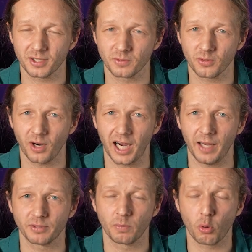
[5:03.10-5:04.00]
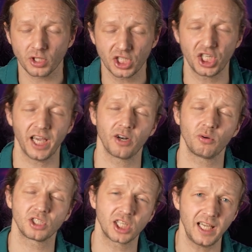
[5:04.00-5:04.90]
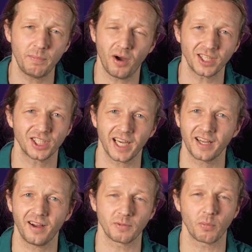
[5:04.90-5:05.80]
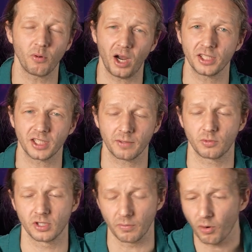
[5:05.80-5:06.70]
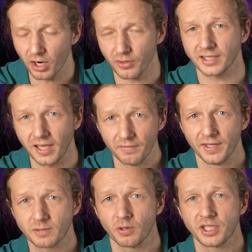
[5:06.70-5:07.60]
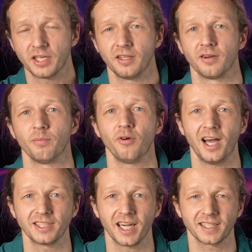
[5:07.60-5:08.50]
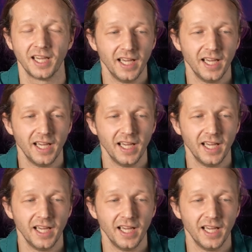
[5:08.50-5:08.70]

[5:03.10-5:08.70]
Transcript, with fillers: subscribe, support the channel, keep on checking out the project, the progress of this particular project,